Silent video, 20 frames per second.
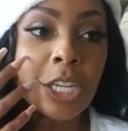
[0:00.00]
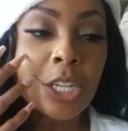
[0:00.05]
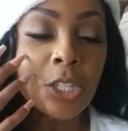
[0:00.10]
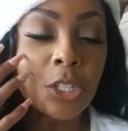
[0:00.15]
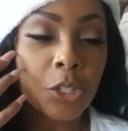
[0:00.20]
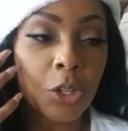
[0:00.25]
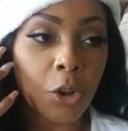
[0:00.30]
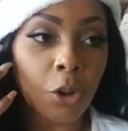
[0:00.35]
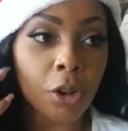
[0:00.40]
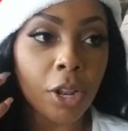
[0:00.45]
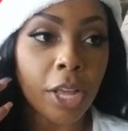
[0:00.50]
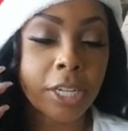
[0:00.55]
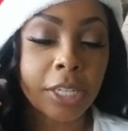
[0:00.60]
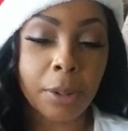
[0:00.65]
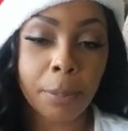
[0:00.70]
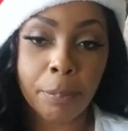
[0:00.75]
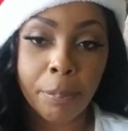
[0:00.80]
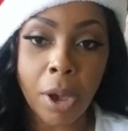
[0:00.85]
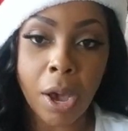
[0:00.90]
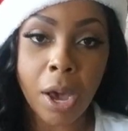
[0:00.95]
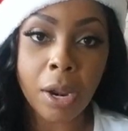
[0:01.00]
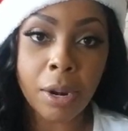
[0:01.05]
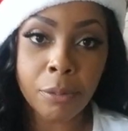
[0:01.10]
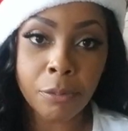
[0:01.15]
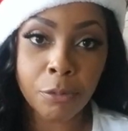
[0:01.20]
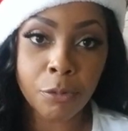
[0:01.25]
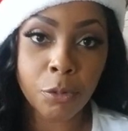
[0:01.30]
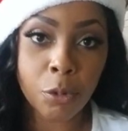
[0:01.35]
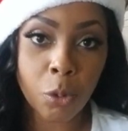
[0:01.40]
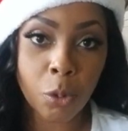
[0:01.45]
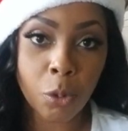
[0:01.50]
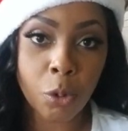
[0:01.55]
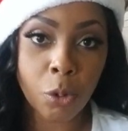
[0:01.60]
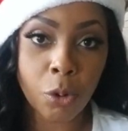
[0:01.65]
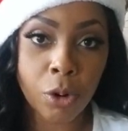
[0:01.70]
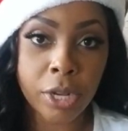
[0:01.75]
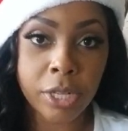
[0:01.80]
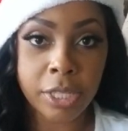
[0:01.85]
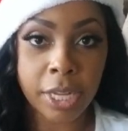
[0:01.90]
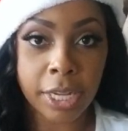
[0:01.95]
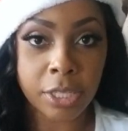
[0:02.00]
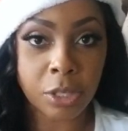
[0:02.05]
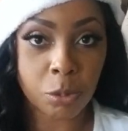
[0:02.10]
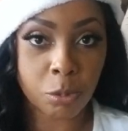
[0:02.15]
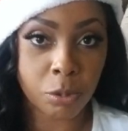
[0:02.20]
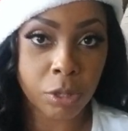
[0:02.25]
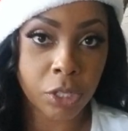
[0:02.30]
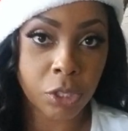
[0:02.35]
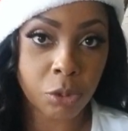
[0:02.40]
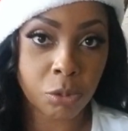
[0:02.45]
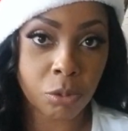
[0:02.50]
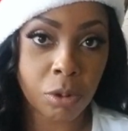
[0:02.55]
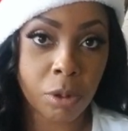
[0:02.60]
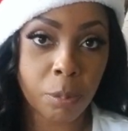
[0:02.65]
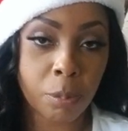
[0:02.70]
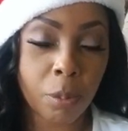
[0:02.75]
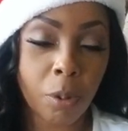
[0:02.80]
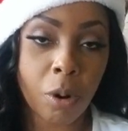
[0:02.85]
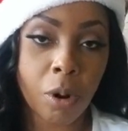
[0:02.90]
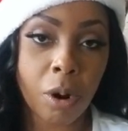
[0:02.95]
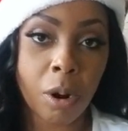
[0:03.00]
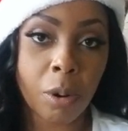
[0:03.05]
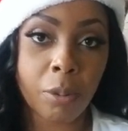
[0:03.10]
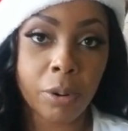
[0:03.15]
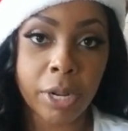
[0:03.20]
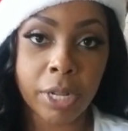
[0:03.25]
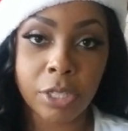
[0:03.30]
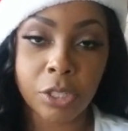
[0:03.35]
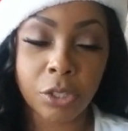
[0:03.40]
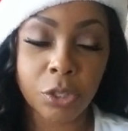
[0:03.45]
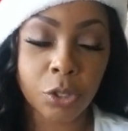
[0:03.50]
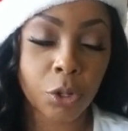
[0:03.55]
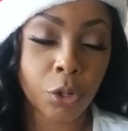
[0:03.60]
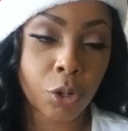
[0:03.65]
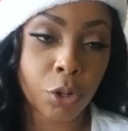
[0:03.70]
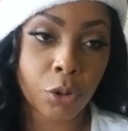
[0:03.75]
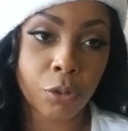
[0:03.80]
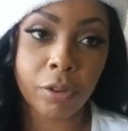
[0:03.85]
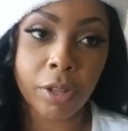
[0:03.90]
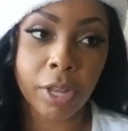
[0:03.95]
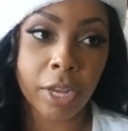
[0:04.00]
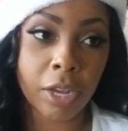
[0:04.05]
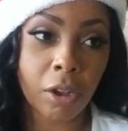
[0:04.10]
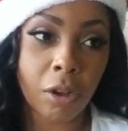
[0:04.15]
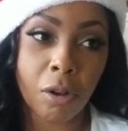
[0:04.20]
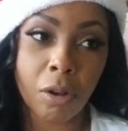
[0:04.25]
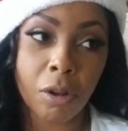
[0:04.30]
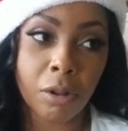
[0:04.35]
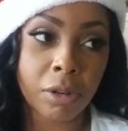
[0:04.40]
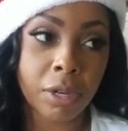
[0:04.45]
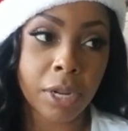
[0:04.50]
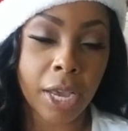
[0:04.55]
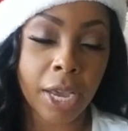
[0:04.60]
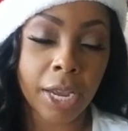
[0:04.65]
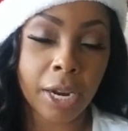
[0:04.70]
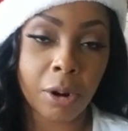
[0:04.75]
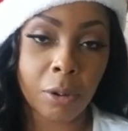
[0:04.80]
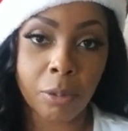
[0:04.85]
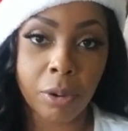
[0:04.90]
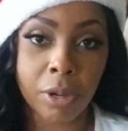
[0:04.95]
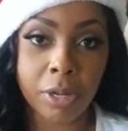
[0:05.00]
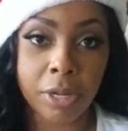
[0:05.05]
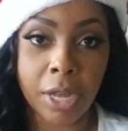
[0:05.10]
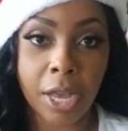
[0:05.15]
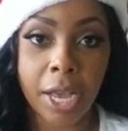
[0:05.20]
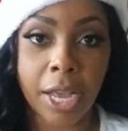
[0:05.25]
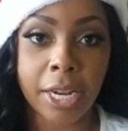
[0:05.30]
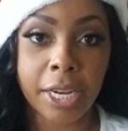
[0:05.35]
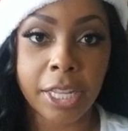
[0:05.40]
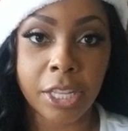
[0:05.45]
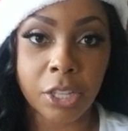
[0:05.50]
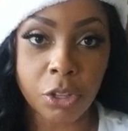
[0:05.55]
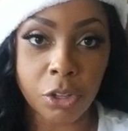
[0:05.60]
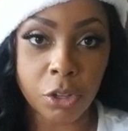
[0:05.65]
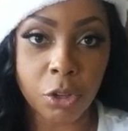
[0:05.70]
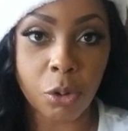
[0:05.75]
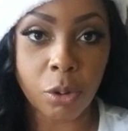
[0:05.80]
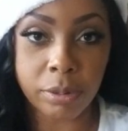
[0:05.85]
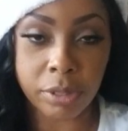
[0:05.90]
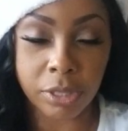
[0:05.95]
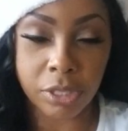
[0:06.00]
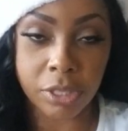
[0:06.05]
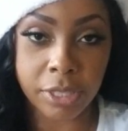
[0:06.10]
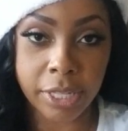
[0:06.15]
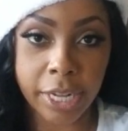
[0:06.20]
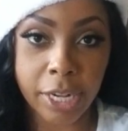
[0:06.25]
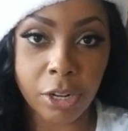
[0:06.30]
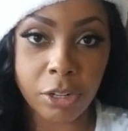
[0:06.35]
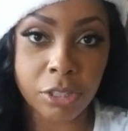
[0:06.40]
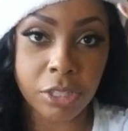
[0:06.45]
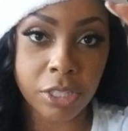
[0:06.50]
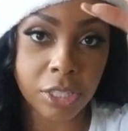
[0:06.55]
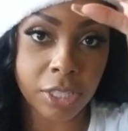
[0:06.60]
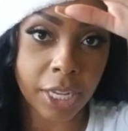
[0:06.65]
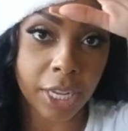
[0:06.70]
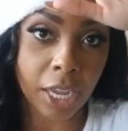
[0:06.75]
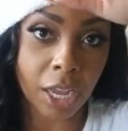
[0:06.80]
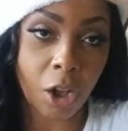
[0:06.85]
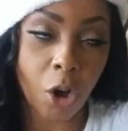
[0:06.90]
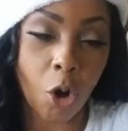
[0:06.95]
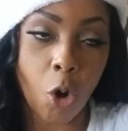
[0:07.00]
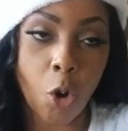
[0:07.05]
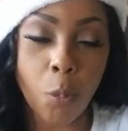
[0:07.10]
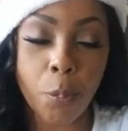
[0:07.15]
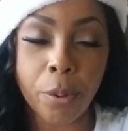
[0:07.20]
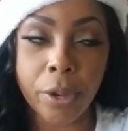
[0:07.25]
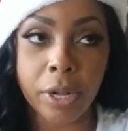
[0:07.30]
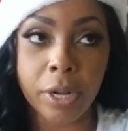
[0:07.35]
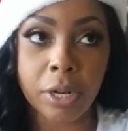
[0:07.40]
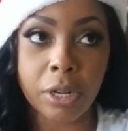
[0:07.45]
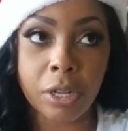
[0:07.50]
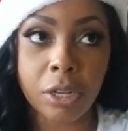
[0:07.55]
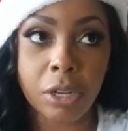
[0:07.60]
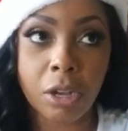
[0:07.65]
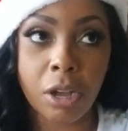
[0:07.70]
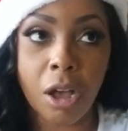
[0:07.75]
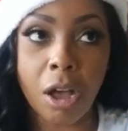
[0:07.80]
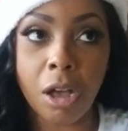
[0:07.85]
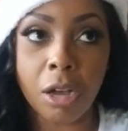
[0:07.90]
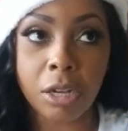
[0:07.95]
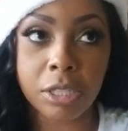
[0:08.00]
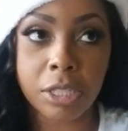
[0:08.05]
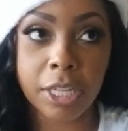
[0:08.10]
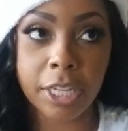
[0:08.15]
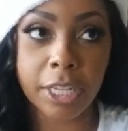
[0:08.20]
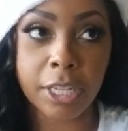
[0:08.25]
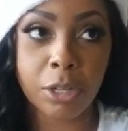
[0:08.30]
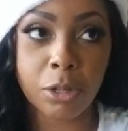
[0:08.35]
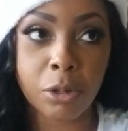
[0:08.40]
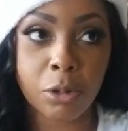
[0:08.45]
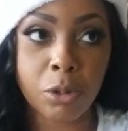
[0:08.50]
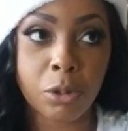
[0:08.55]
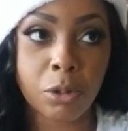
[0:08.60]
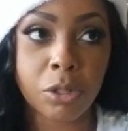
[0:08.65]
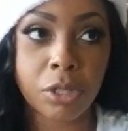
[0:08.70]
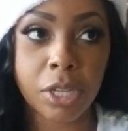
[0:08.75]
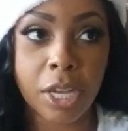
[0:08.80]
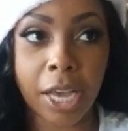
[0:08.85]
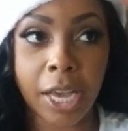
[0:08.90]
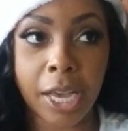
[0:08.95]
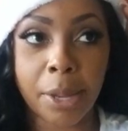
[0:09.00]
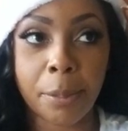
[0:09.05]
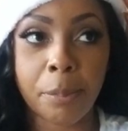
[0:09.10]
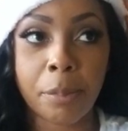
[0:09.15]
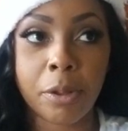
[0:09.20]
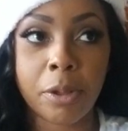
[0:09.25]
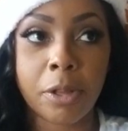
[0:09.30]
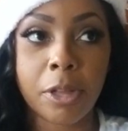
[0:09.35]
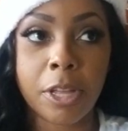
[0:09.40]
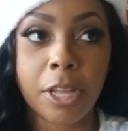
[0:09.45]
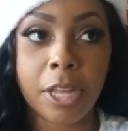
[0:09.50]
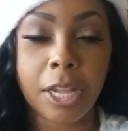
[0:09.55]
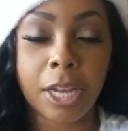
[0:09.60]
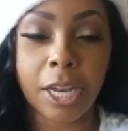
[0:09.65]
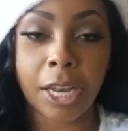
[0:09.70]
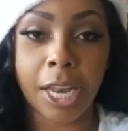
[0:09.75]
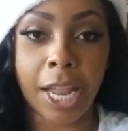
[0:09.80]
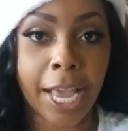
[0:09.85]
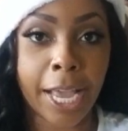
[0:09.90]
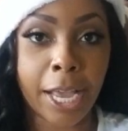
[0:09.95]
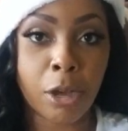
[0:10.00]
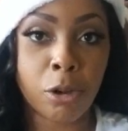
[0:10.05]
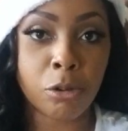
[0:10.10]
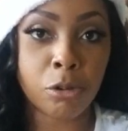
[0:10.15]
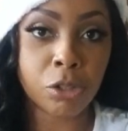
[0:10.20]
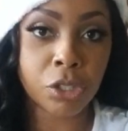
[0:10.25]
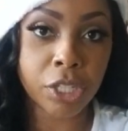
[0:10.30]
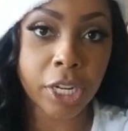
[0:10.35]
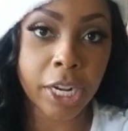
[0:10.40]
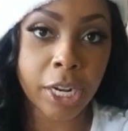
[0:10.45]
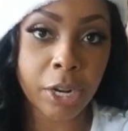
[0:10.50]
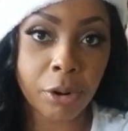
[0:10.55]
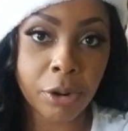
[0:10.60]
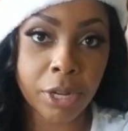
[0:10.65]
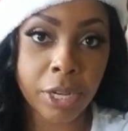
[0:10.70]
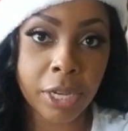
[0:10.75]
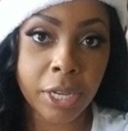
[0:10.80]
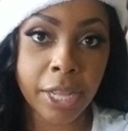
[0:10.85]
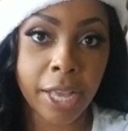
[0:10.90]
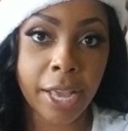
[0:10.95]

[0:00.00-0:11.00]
So, like, the bottom floor is like the restaurant part where they serve, like, all night or whatnot. And then you can go up the stairs. It's like an open cocktail type lounge area.